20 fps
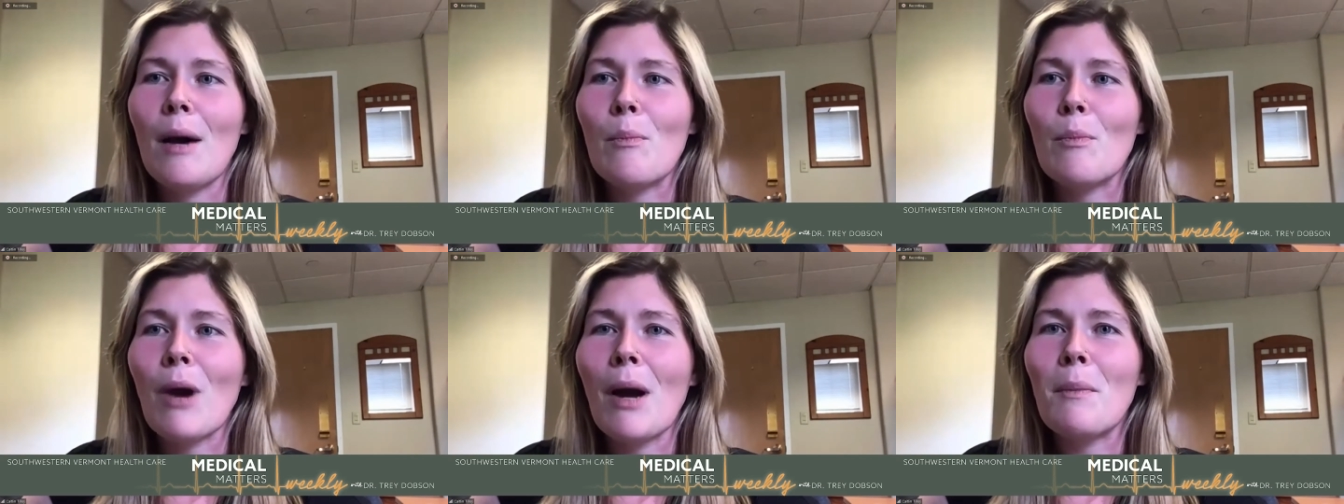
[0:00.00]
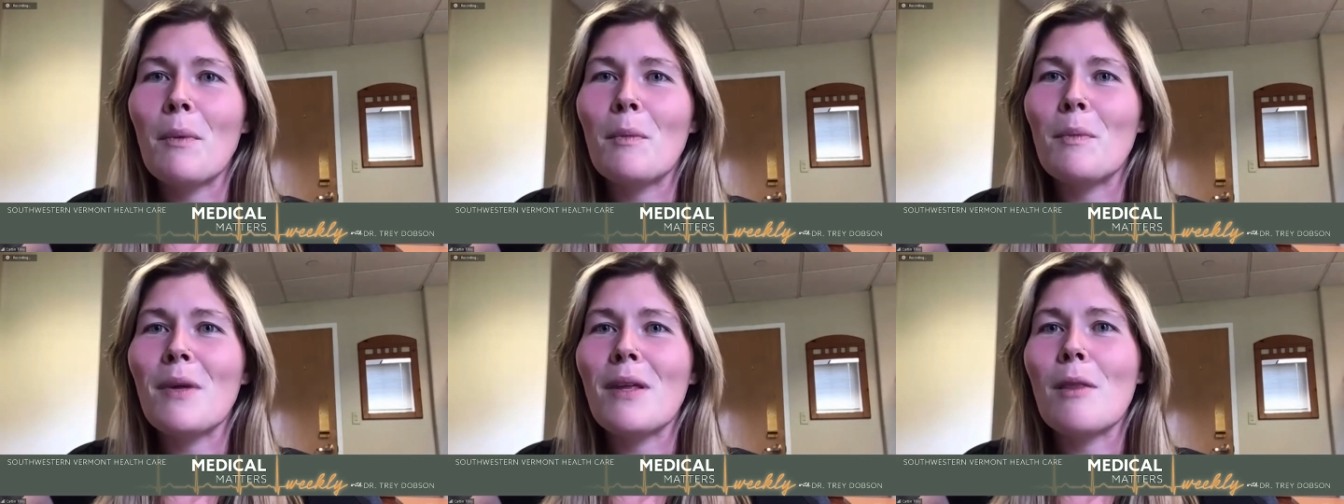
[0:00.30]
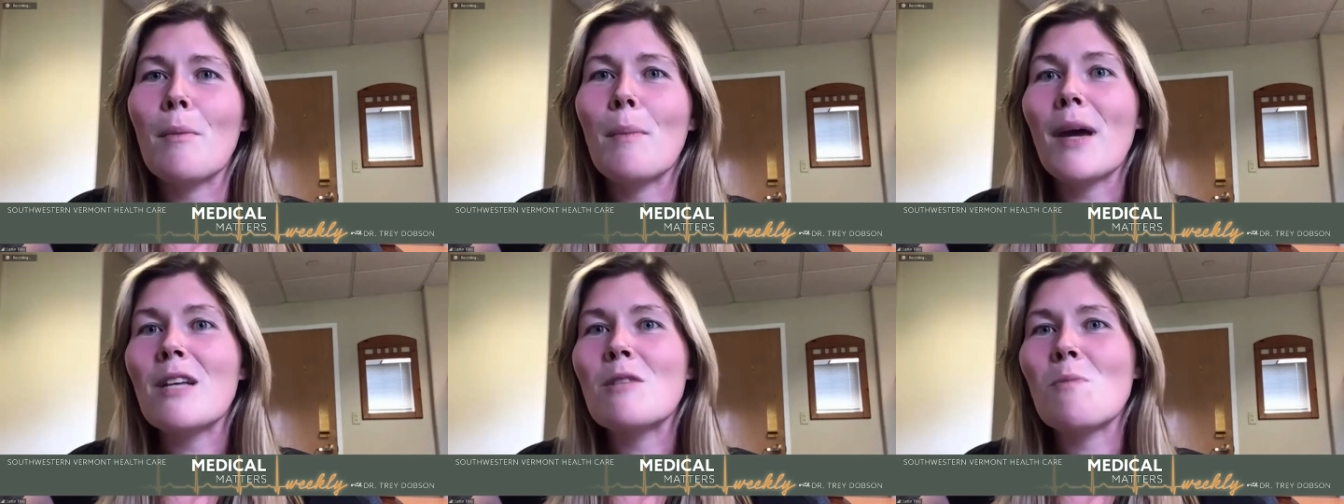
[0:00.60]
um,
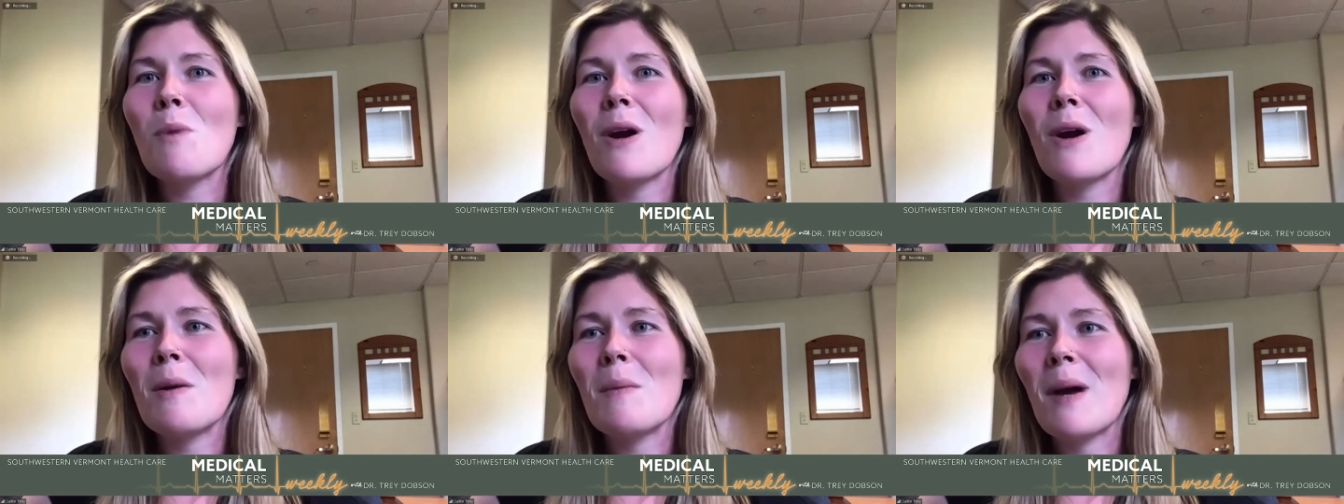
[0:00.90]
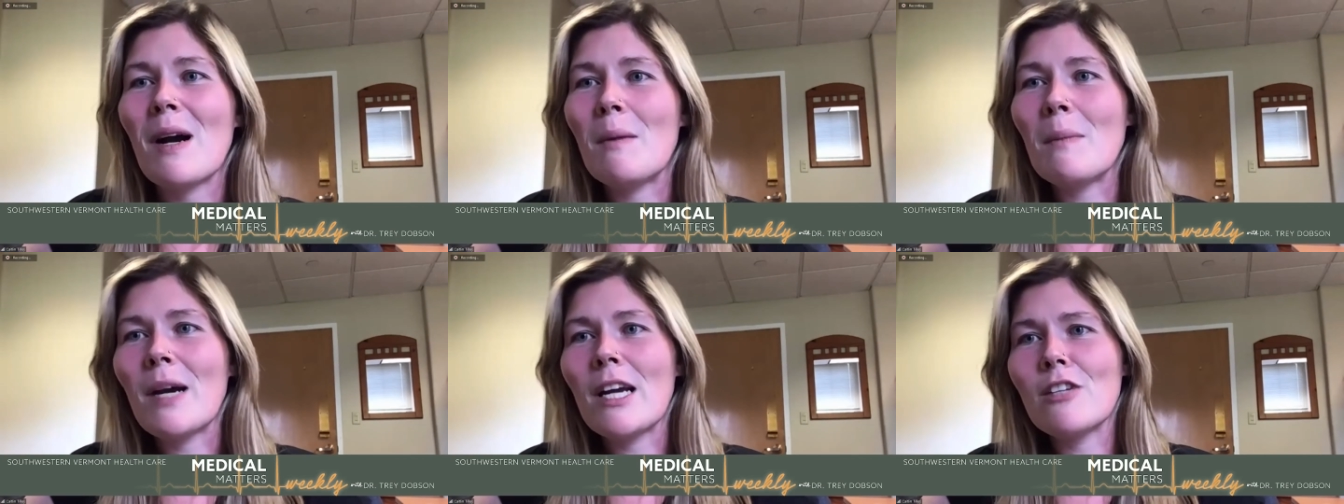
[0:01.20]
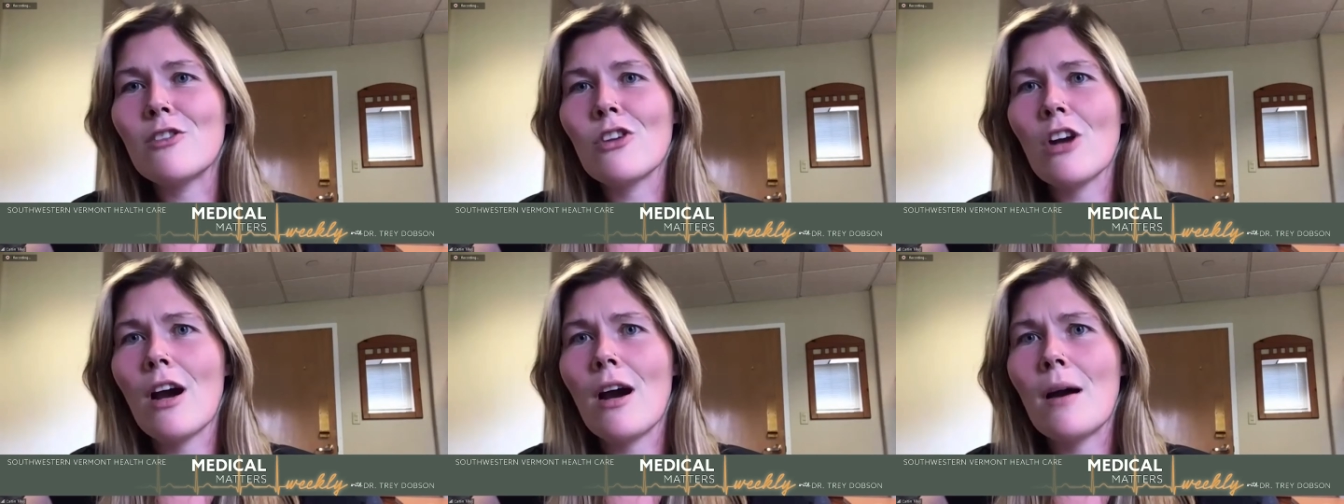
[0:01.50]
probably the best part about
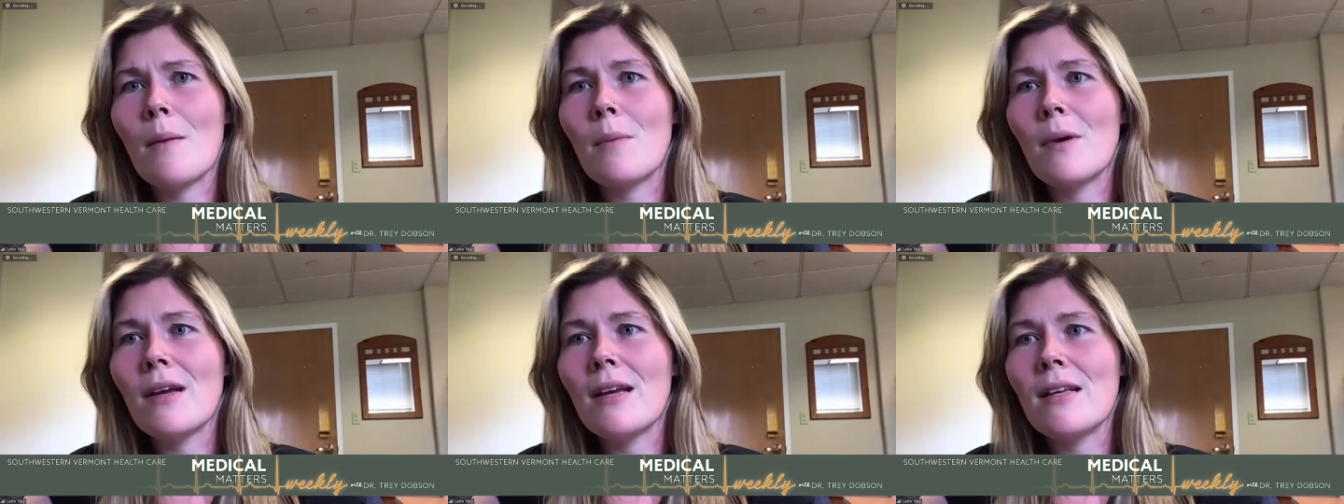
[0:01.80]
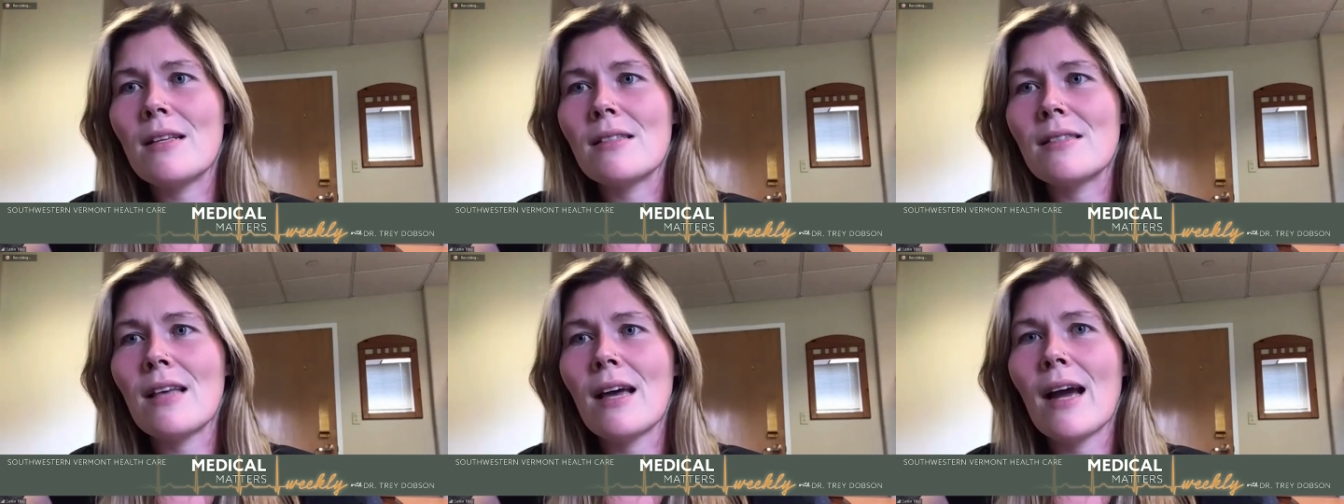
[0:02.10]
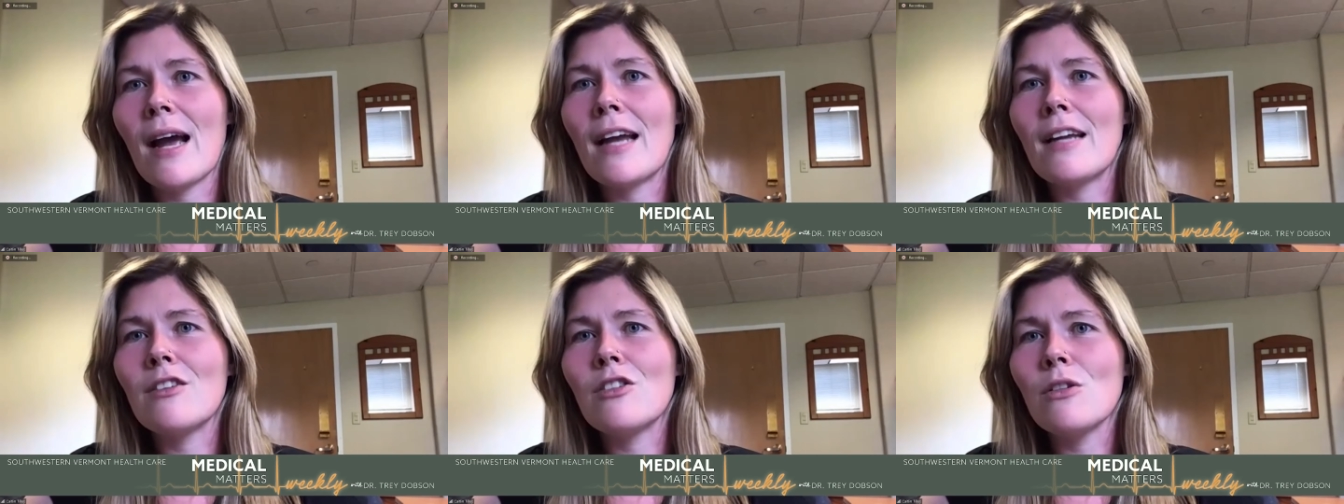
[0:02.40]
my job is
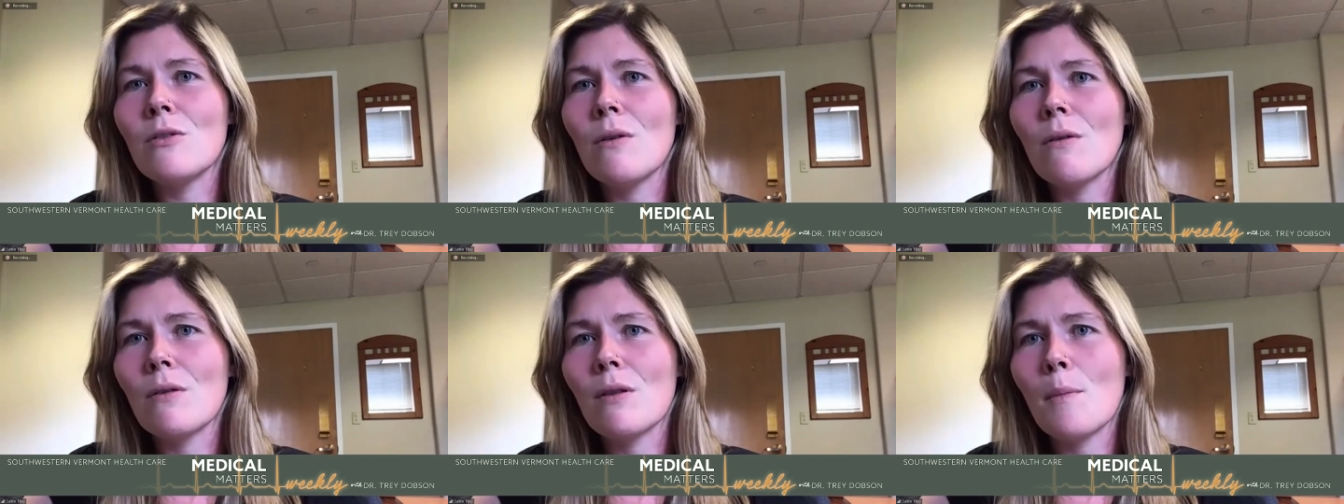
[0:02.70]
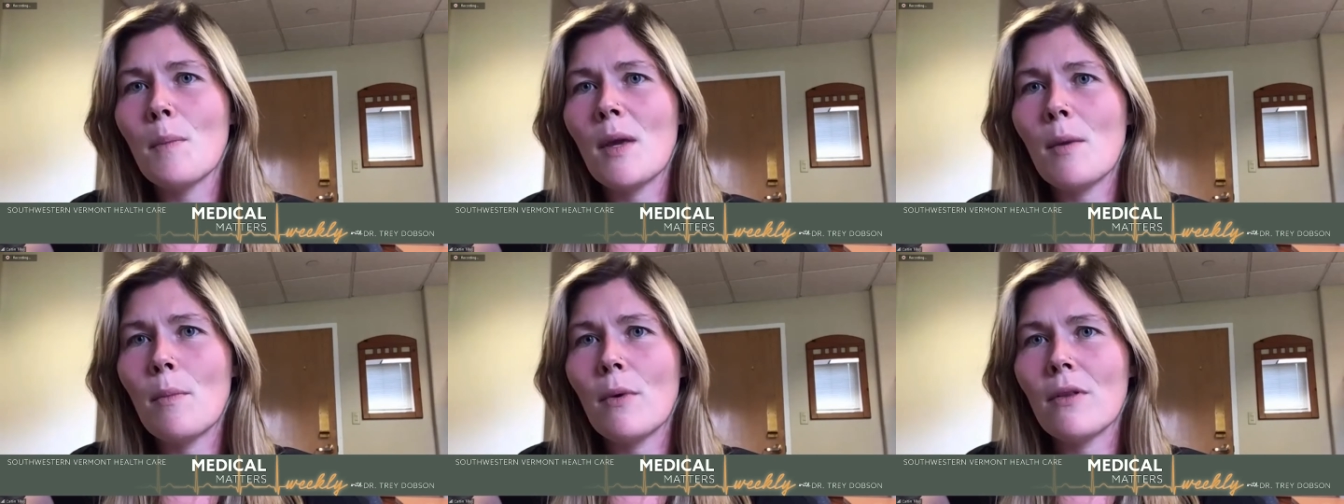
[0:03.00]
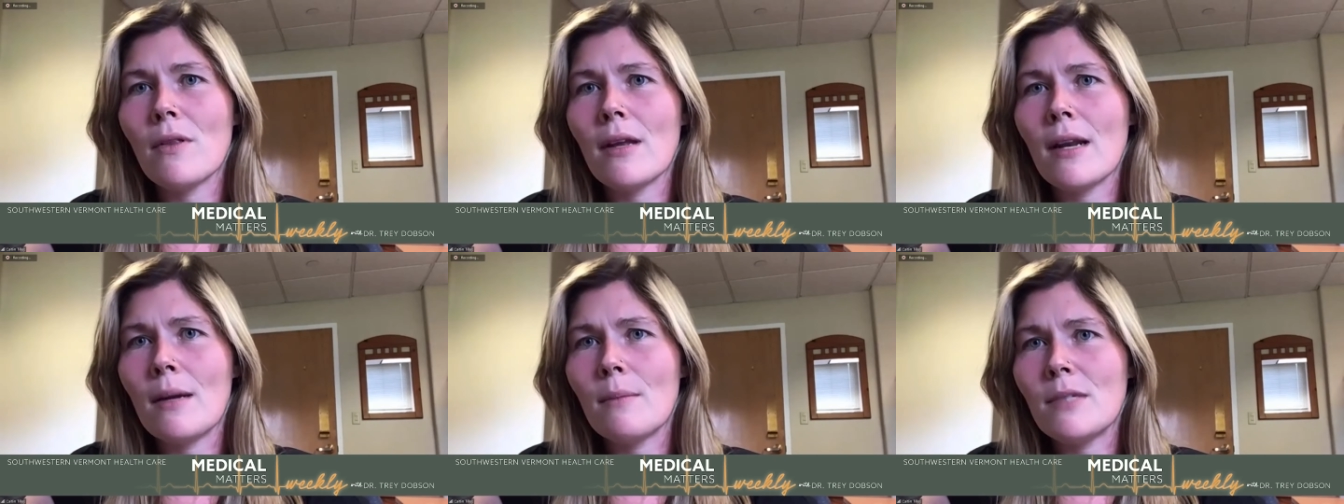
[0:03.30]
that I do know the
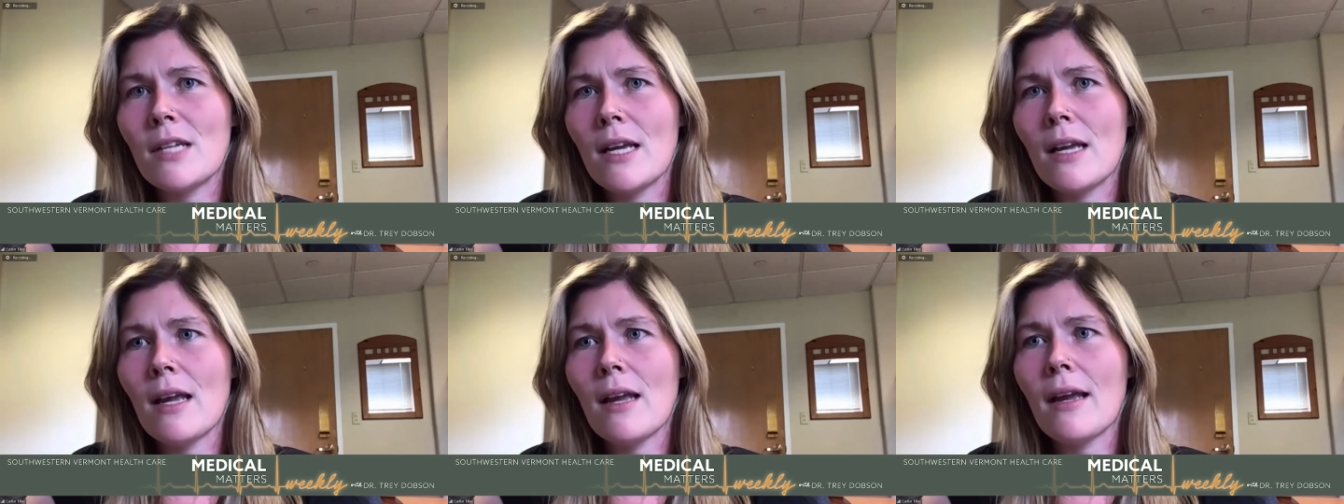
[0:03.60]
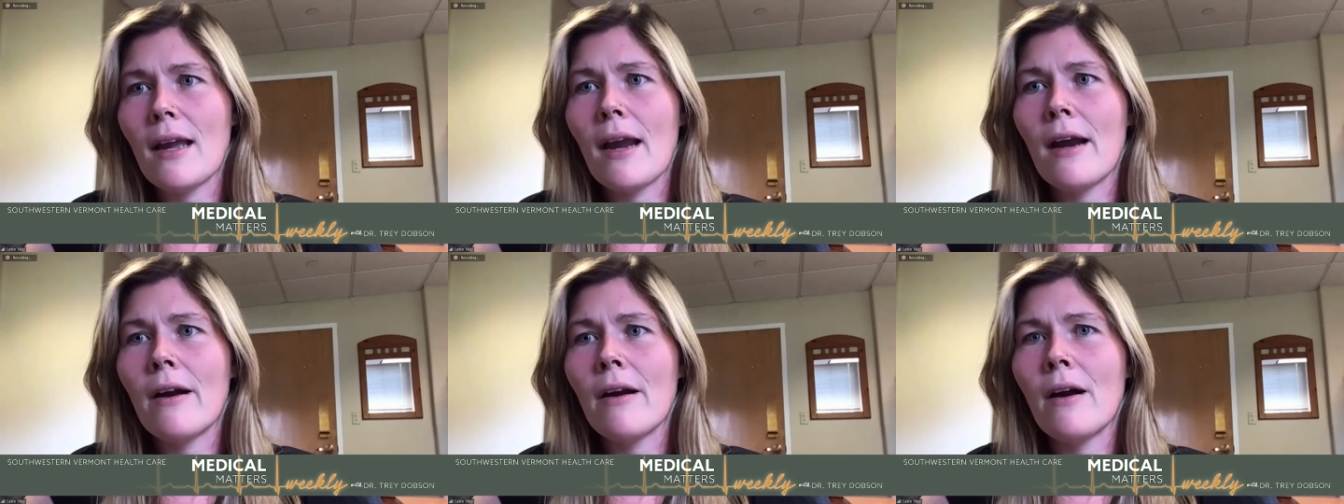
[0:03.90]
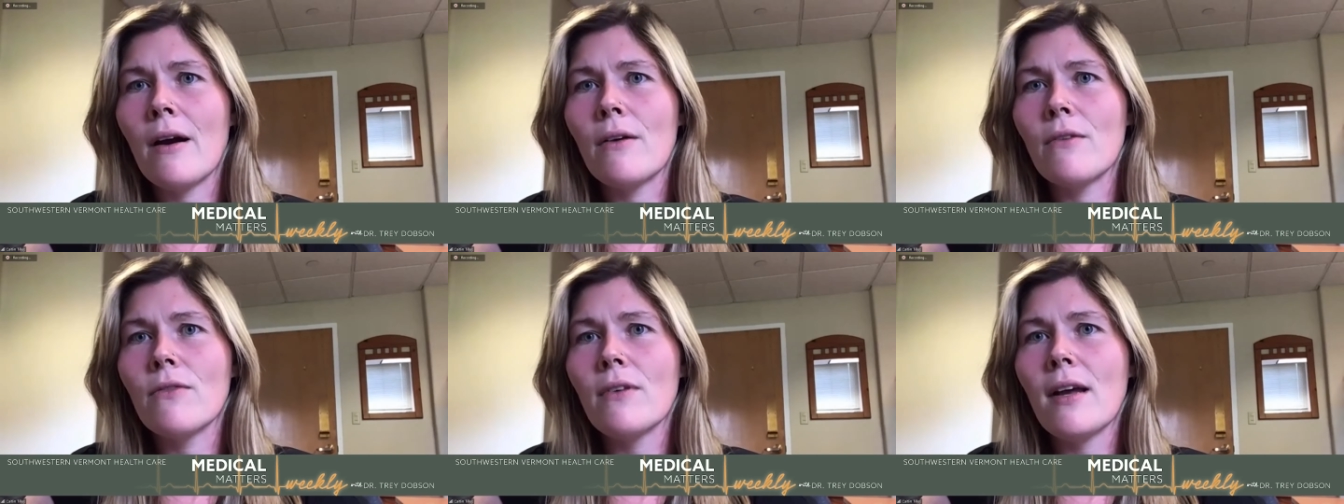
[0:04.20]
people that I'm taking
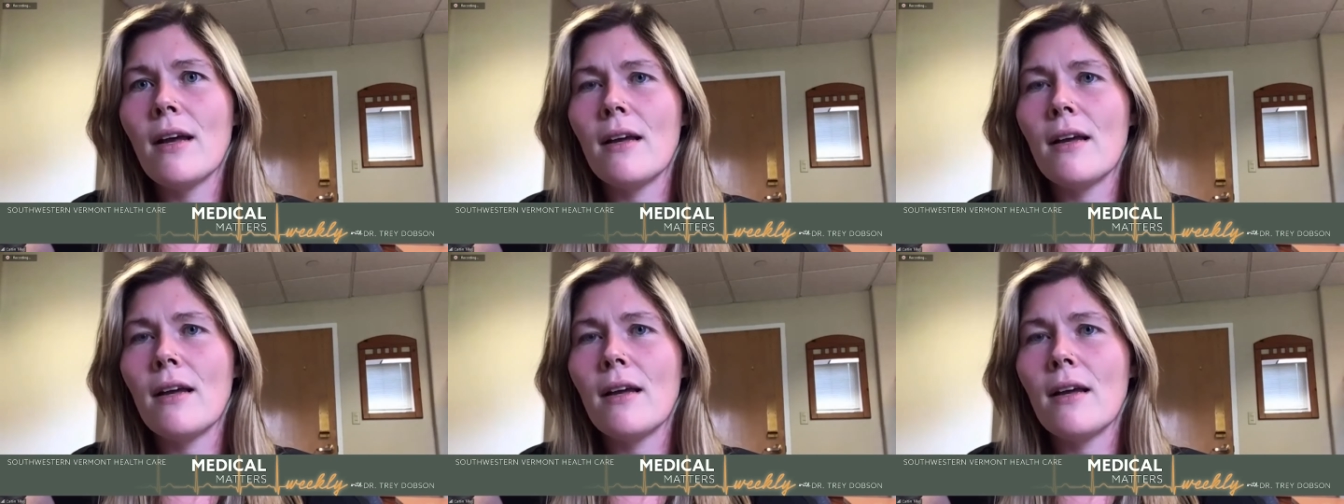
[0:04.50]
care of.